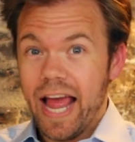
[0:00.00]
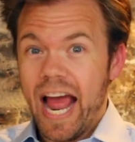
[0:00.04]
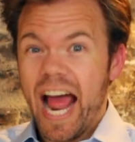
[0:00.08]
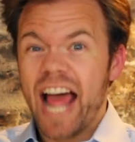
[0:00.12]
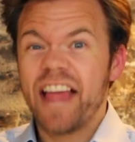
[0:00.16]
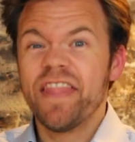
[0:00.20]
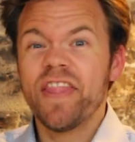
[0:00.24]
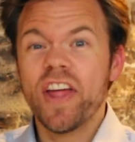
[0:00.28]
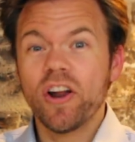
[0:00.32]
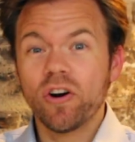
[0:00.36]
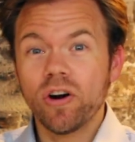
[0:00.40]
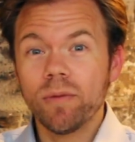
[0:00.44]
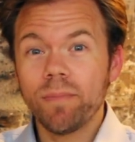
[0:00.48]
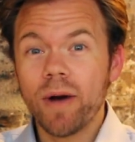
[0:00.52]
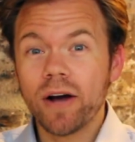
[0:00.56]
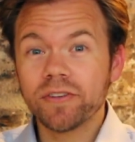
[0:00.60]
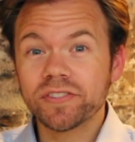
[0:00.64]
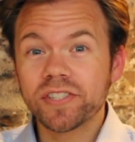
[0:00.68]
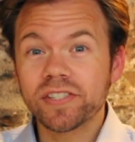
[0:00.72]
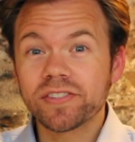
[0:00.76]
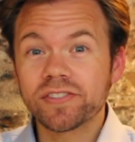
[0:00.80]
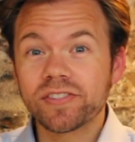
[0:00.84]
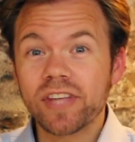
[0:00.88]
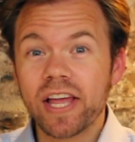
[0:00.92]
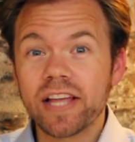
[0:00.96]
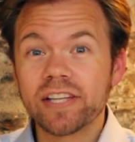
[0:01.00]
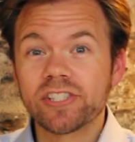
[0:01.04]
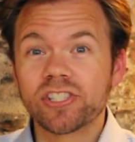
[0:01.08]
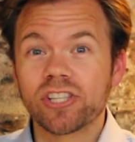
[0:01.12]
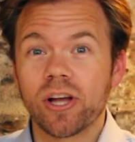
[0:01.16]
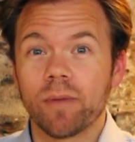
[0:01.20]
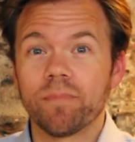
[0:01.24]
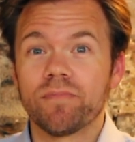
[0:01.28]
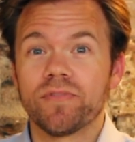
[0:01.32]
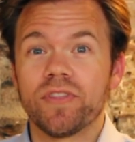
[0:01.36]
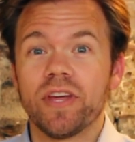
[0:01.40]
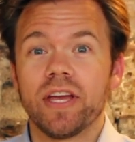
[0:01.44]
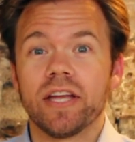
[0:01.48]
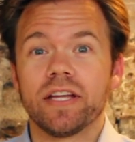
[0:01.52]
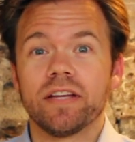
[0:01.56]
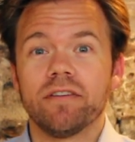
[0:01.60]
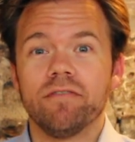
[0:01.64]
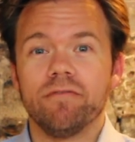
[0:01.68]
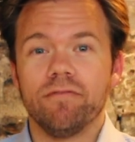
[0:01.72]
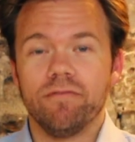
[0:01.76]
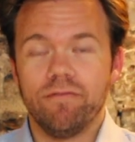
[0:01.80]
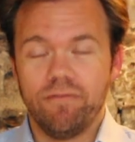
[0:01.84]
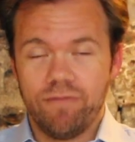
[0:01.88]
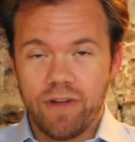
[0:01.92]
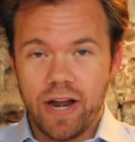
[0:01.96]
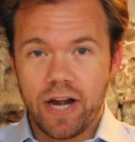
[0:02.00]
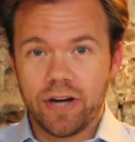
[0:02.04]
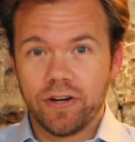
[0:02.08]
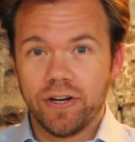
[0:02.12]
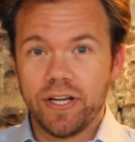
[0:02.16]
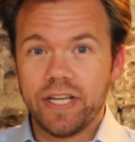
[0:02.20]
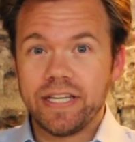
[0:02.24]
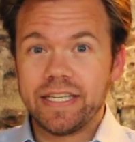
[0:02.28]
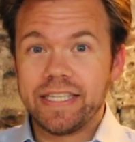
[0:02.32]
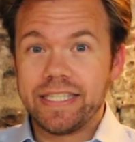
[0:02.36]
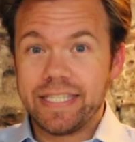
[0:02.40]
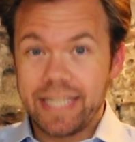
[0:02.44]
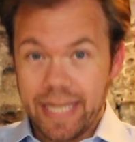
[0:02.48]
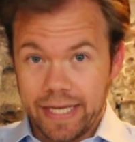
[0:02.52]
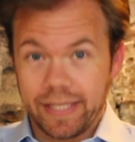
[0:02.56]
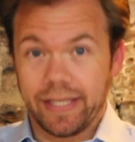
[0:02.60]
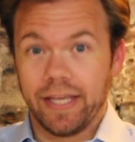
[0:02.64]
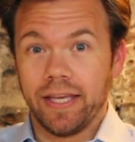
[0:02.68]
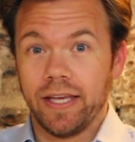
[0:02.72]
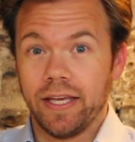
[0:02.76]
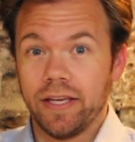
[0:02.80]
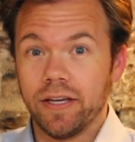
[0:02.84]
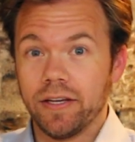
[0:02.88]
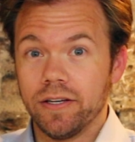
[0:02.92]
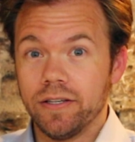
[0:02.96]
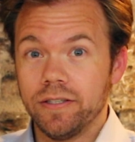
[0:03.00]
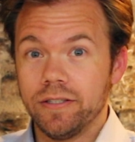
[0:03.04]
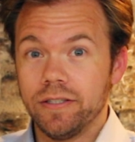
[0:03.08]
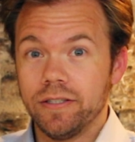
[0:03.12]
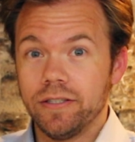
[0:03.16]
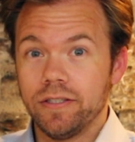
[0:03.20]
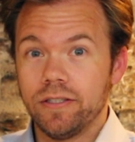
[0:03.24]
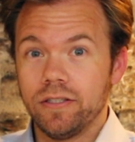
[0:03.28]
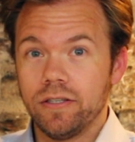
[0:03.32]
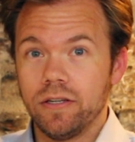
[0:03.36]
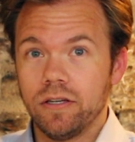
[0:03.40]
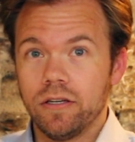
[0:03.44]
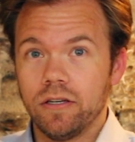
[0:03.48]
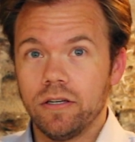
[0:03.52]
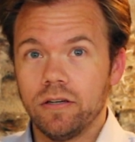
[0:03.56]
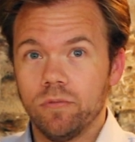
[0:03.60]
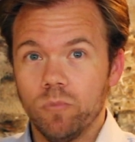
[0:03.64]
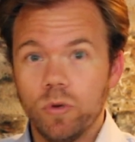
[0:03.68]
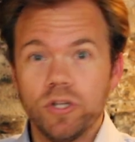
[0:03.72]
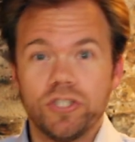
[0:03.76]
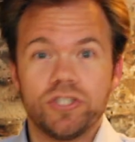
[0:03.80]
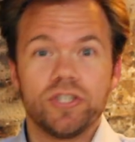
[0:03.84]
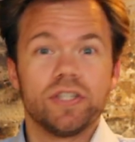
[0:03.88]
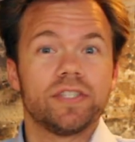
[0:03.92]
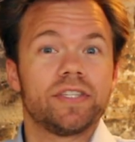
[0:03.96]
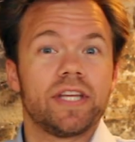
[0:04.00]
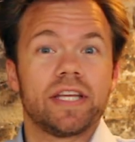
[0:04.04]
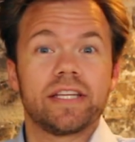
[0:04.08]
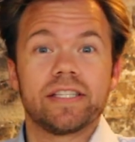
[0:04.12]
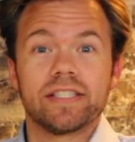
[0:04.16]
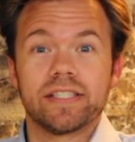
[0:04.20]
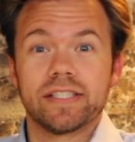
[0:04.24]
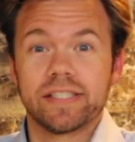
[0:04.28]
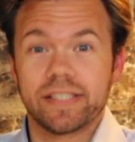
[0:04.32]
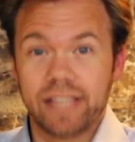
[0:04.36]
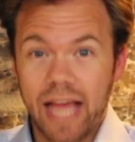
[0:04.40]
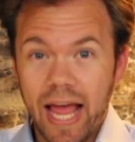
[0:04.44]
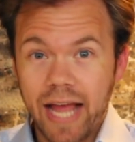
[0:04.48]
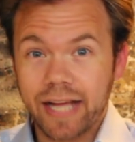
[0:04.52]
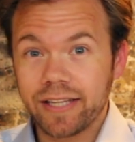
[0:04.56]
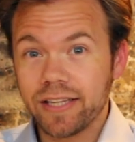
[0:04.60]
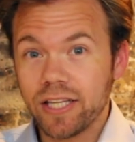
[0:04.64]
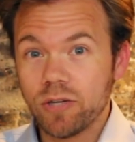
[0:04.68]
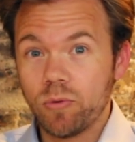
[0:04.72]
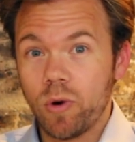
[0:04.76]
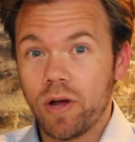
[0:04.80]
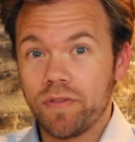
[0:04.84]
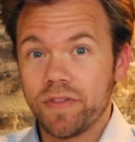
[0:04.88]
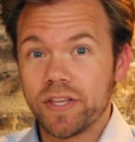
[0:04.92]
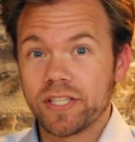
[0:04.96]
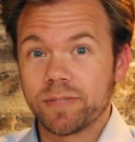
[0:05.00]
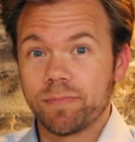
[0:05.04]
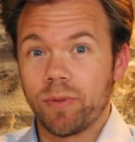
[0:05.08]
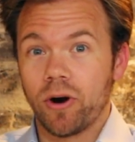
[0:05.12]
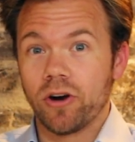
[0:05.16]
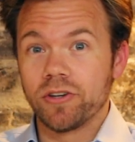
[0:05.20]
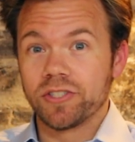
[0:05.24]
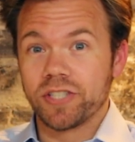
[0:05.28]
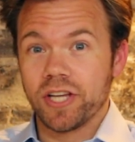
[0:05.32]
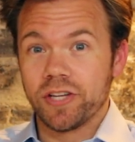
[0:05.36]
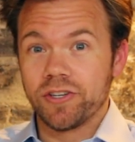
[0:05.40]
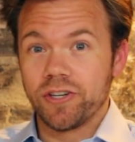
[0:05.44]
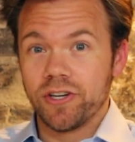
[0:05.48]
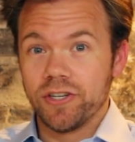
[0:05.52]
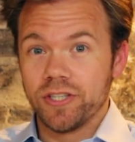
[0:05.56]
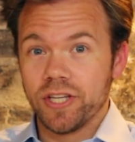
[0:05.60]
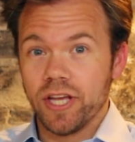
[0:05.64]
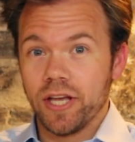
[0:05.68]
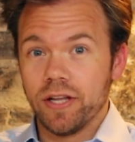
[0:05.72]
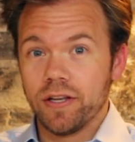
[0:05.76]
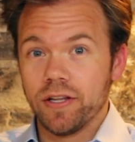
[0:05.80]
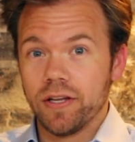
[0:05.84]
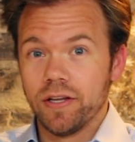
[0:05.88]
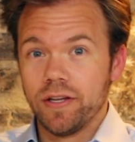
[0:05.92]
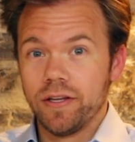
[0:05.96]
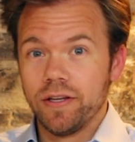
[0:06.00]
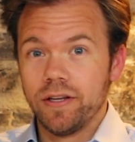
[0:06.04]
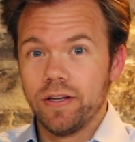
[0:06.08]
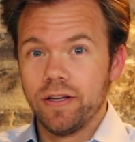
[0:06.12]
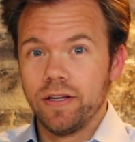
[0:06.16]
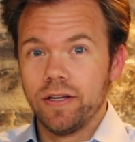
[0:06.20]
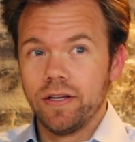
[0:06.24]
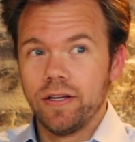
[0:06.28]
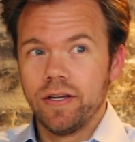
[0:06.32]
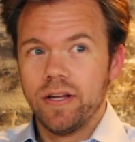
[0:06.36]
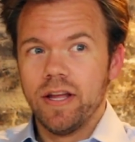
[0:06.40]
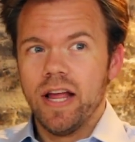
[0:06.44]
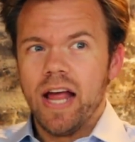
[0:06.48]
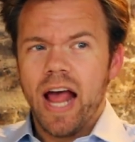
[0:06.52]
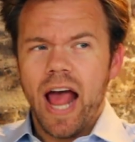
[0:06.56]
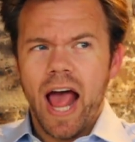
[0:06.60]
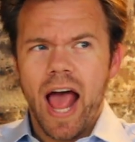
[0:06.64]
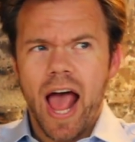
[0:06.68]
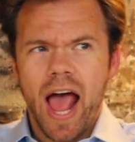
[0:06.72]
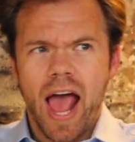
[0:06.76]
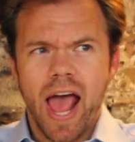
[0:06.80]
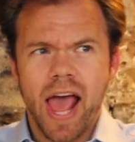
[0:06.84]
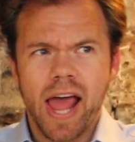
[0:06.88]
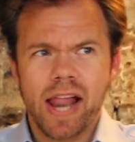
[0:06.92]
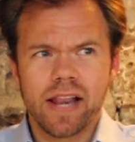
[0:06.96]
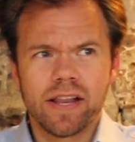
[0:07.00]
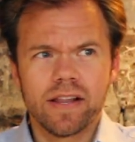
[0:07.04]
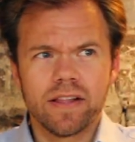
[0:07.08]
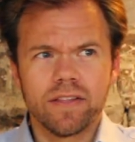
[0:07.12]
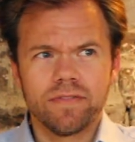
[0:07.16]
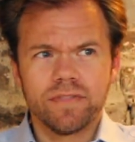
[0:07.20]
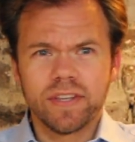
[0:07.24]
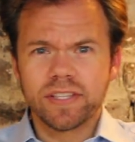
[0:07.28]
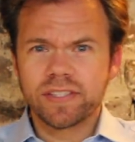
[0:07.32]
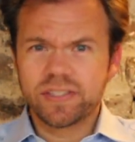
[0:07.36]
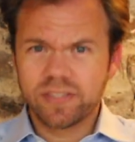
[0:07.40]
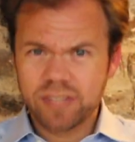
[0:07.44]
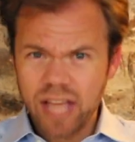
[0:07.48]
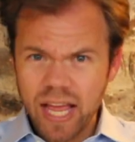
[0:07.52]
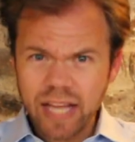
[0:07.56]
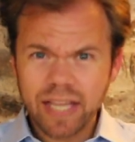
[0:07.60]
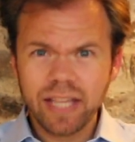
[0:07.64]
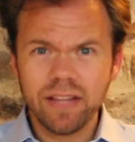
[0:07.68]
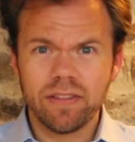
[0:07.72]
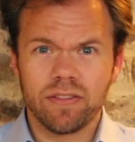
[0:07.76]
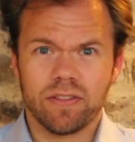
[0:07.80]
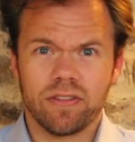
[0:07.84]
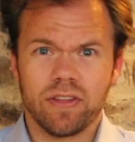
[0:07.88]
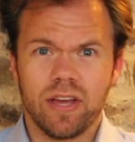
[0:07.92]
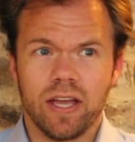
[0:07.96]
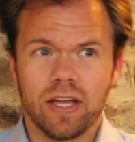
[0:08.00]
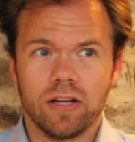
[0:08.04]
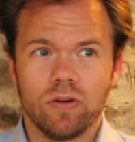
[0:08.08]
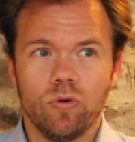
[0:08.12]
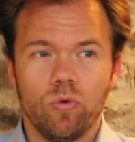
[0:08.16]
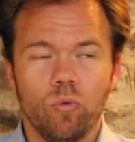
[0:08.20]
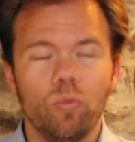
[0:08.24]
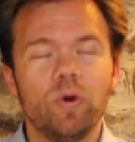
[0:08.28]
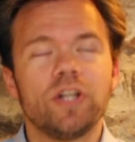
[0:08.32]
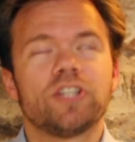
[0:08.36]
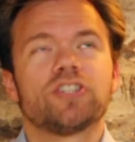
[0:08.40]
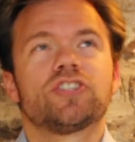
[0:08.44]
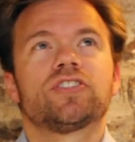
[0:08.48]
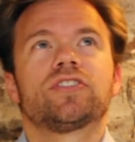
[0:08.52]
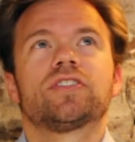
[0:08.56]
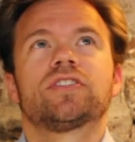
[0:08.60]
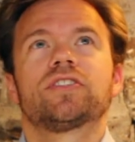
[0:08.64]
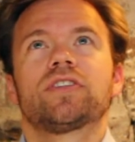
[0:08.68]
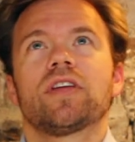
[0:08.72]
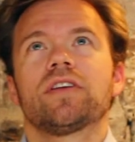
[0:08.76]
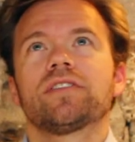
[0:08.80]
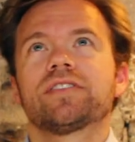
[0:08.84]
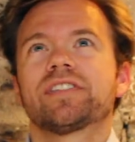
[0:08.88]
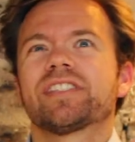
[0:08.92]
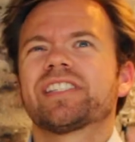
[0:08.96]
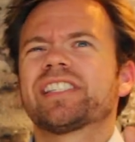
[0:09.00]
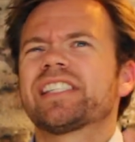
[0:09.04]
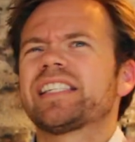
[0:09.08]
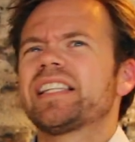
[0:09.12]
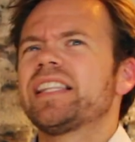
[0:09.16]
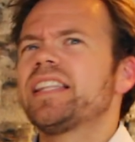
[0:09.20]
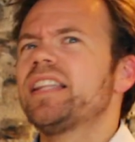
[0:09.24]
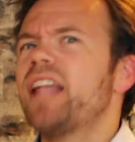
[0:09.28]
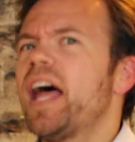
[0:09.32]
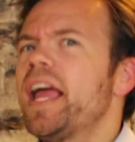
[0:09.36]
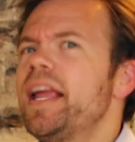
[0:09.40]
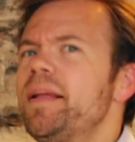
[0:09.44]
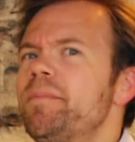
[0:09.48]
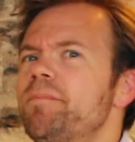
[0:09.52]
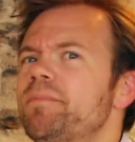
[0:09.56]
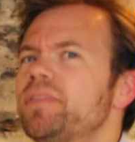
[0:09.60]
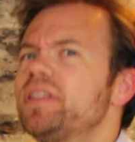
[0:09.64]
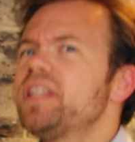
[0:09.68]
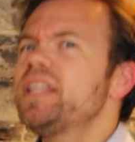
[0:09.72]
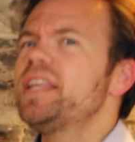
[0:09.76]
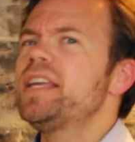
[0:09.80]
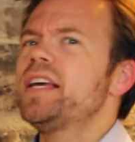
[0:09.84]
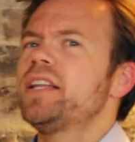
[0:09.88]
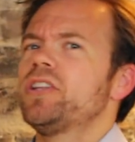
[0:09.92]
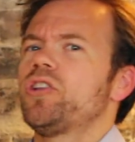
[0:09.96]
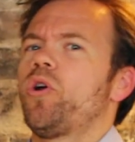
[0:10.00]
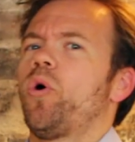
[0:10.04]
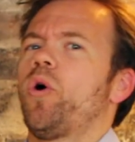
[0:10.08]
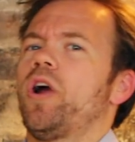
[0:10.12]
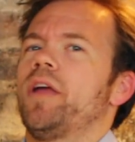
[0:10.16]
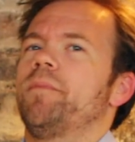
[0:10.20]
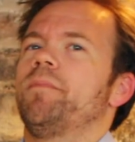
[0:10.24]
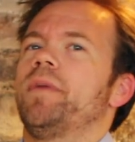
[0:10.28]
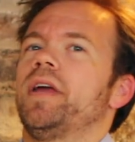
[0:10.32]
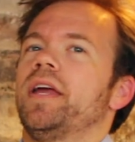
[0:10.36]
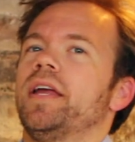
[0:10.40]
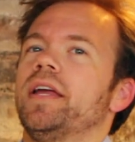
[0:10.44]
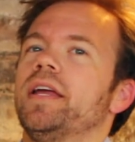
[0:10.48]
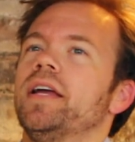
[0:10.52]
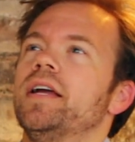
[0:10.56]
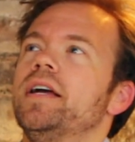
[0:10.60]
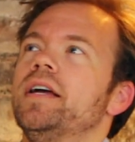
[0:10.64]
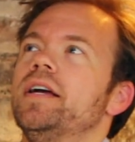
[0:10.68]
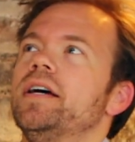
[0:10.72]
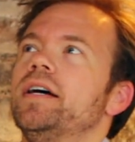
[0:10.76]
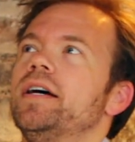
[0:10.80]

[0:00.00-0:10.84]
And they're about to say something very dicky, which is exactly what this bartender did. And the second thing, which does slightly annoy me,